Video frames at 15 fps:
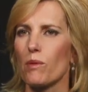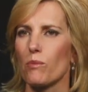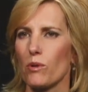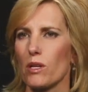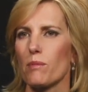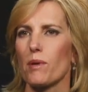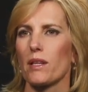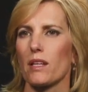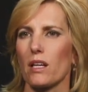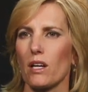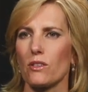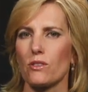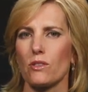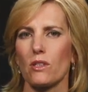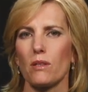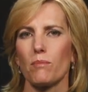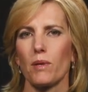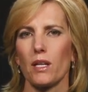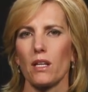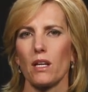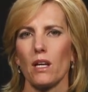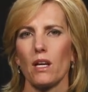I'm worried about the country,
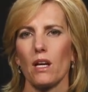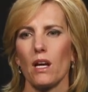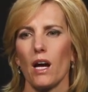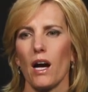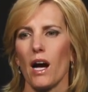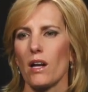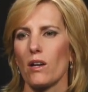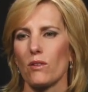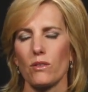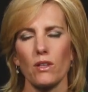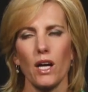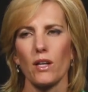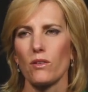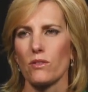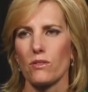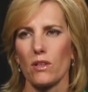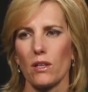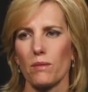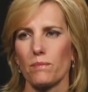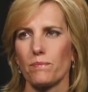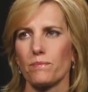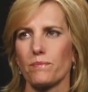but I don't see it.